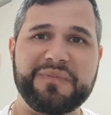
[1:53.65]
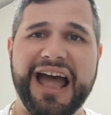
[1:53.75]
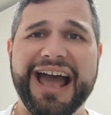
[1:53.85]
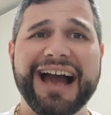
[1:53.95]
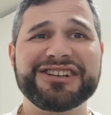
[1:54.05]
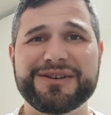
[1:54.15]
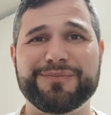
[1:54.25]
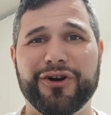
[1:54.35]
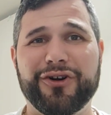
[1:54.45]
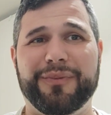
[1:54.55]
I actually
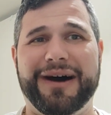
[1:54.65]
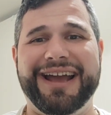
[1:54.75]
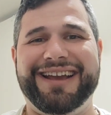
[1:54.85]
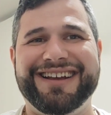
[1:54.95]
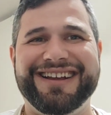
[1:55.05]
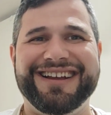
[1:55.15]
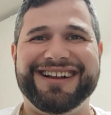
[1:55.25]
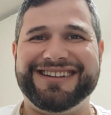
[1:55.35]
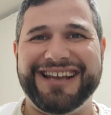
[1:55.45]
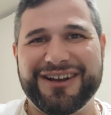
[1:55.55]
broke my
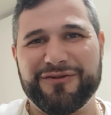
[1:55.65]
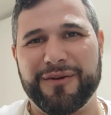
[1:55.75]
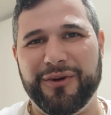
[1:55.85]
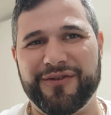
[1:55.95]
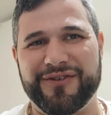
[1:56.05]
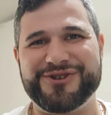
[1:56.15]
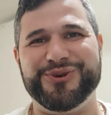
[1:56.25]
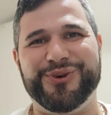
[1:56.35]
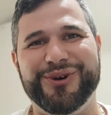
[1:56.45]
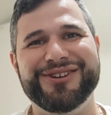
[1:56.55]
link remover
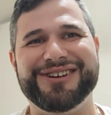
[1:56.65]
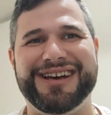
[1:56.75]
tool,